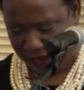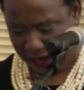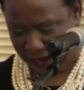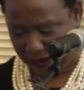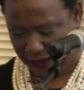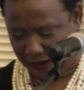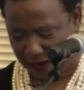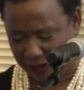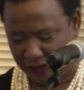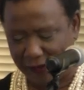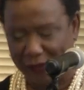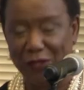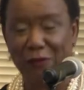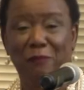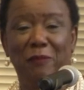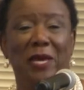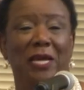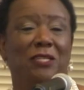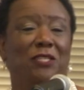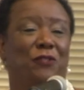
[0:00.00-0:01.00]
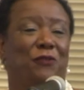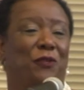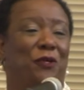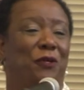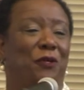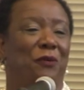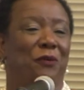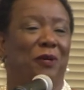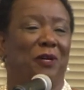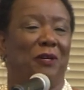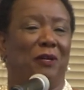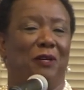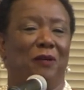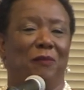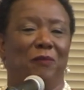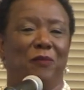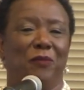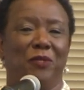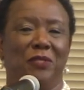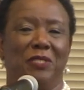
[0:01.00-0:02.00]
Uh, the Metro,
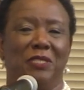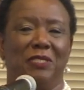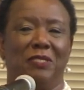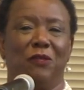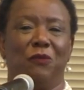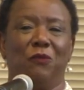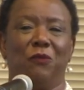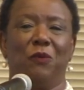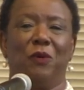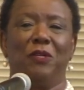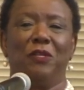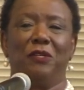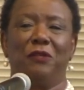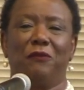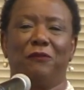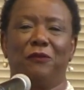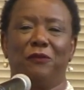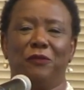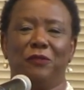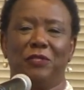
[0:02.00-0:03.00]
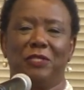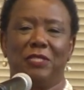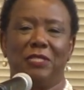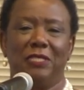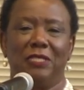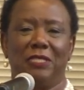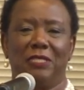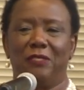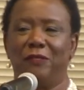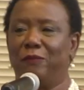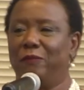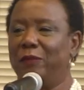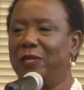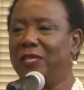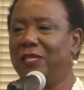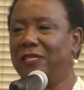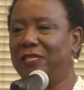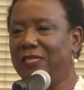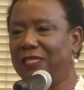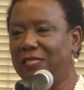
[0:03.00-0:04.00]
um, which is a wonderful
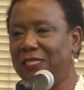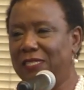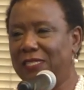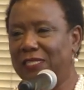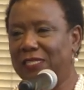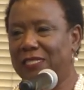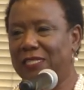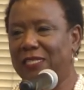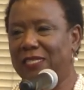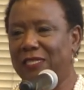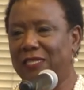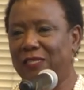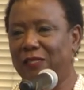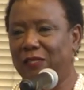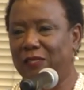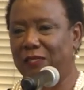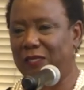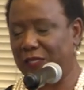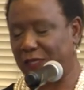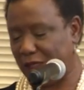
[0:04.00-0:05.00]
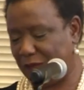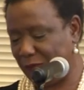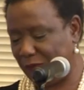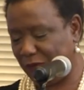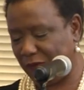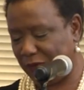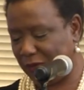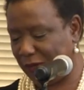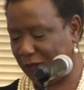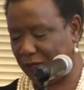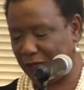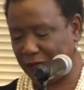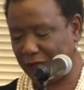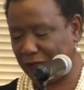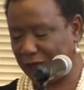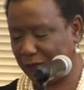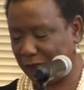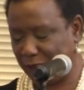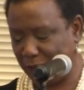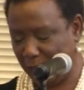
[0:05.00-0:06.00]
system in DC and the DMV,
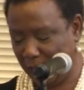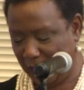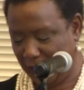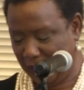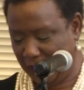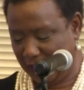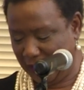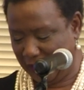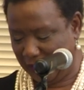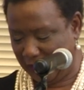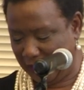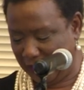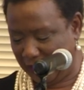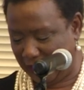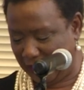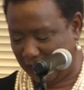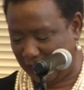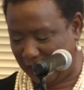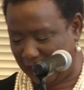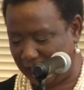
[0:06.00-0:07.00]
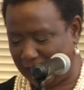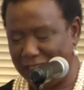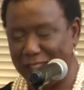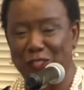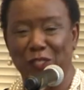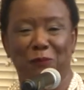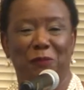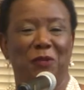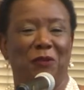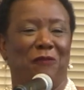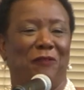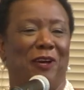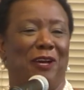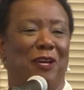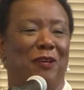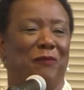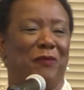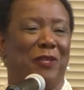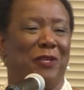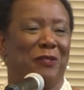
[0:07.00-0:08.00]
um, and it took me
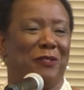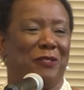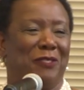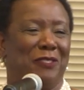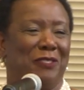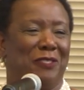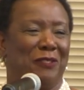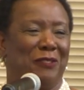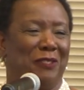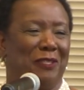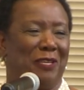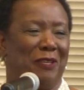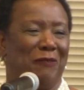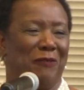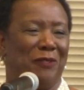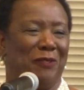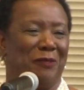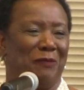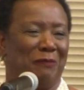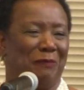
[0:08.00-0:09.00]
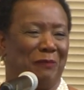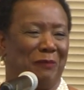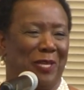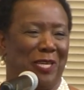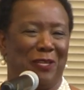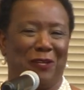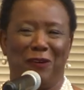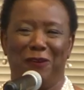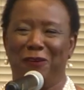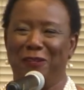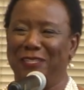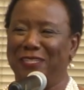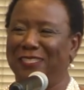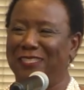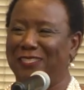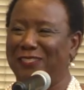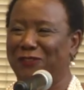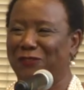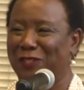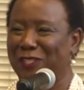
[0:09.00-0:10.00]
five years to even get on
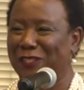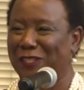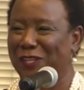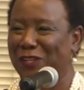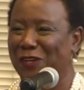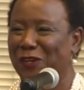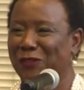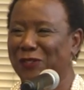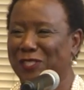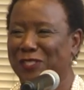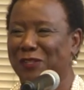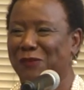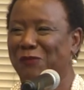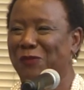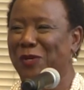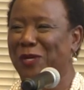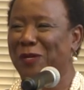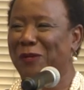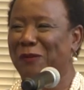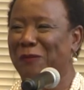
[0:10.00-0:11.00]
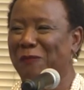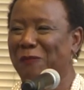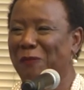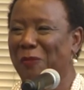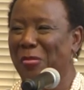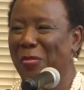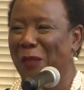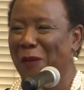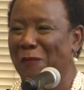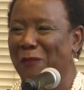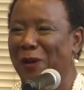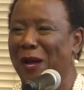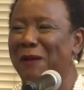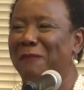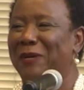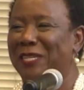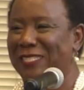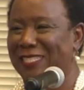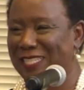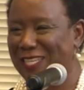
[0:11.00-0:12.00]
it to really go somewhere by
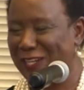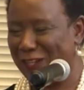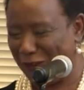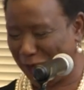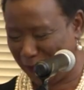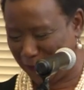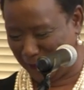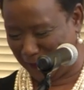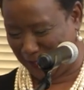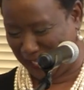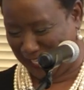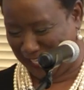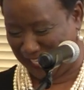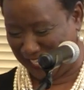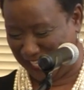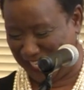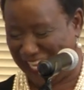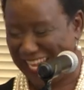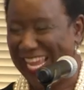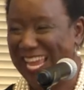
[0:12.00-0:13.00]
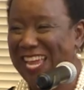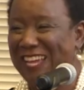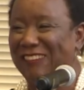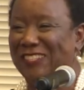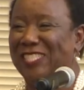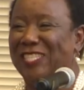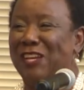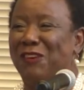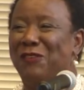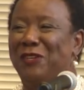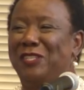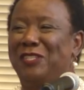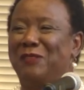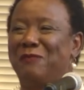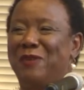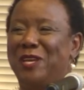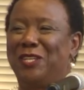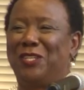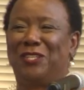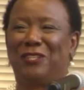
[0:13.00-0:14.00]
myself because I wanted to
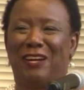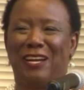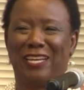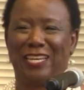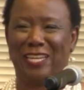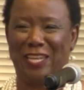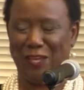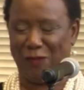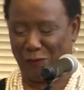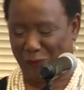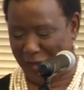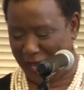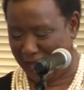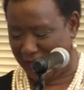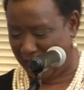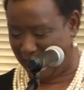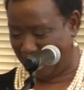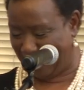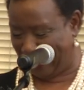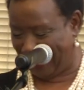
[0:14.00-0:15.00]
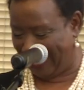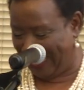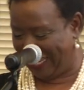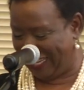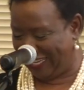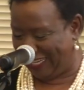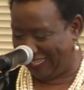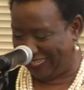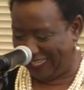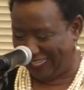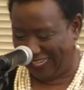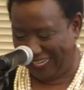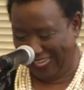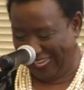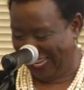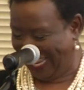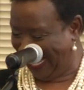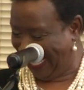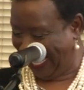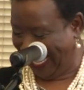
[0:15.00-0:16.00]
make sure I could get back.
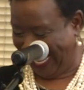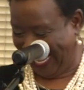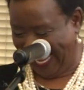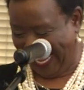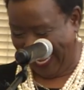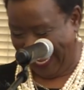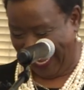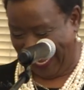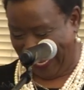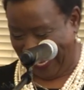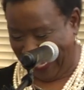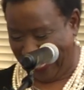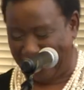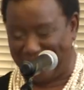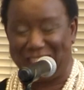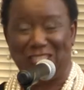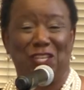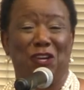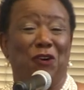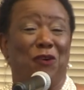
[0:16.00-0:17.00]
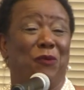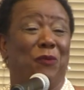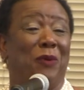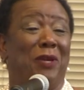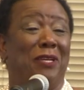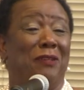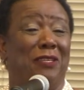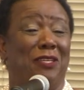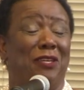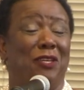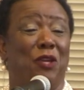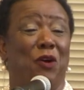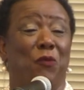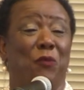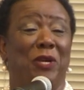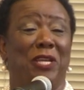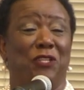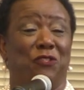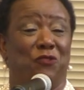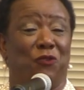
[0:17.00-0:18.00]
And so, you
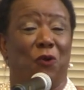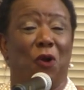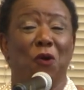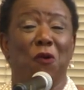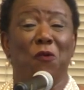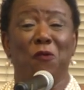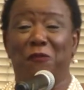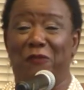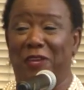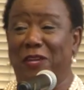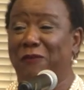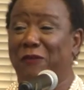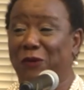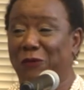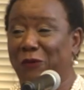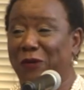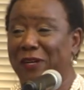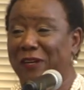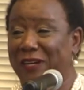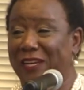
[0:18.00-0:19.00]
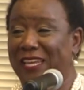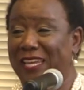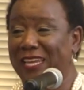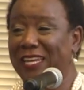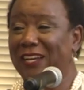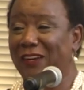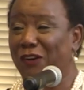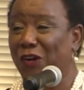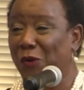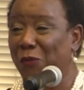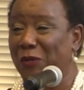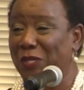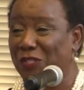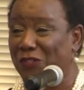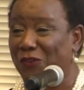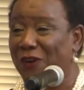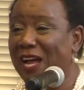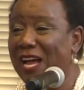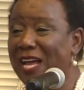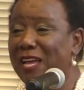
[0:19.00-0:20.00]
know, we drove everywhere here, or we
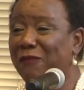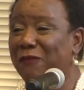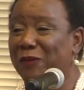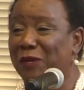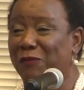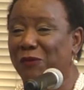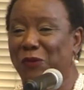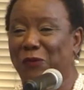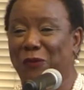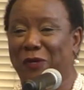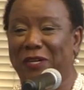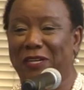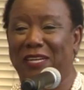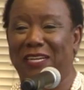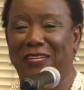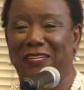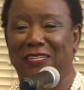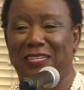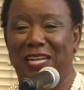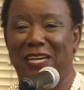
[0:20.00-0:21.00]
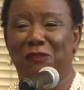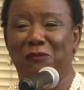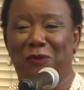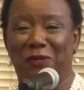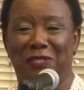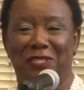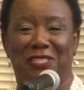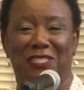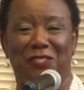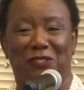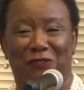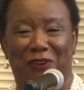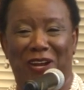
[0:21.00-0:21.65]
drive everywhere here, and I wanted to